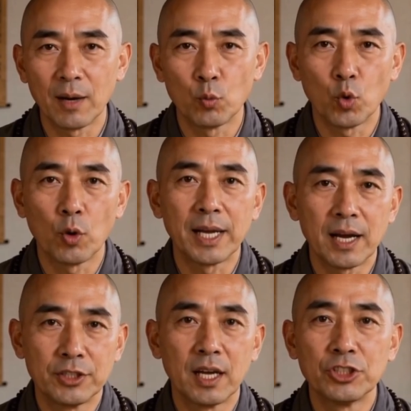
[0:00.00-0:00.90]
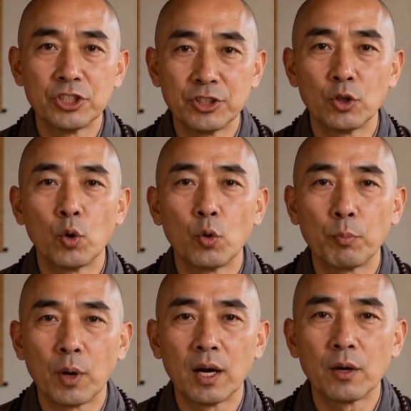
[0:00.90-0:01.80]
warm air touches the cold
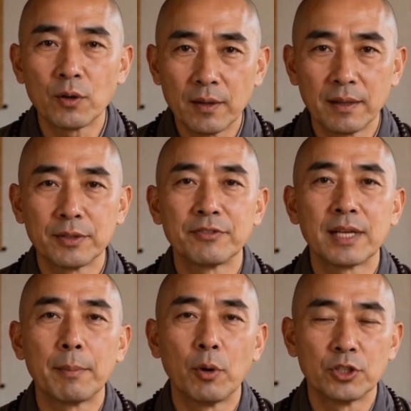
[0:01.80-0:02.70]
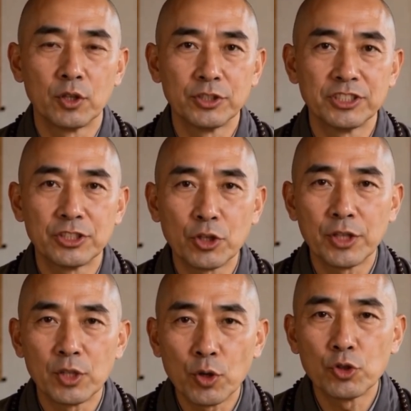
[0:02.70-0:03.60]
bottle, the vapor turns into
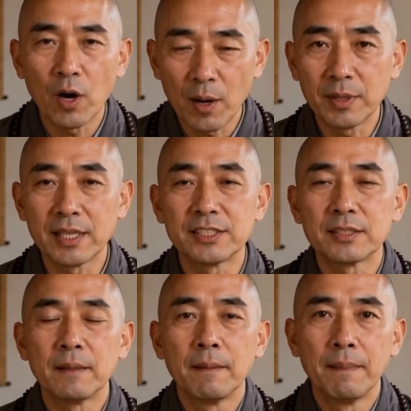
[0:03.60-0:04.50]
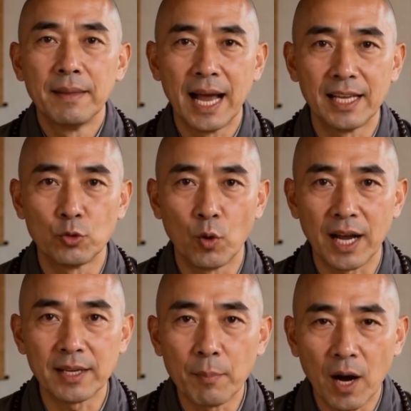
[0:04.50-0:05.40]
liquid droplets. That is
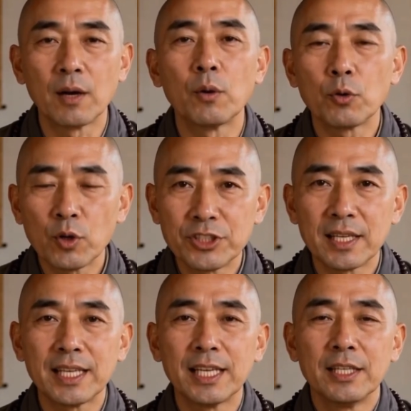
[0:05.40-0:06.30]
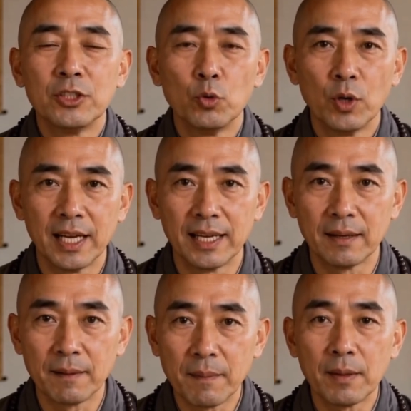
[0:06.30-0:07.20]
why the bottle looks like it is sweating.
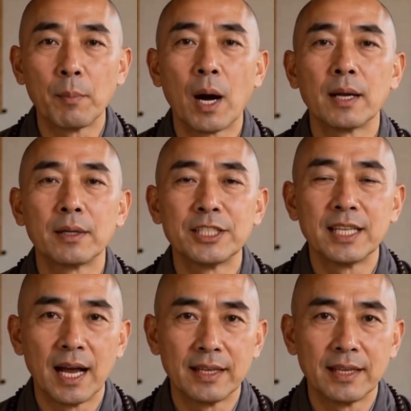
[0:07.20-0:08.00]
The bottle is not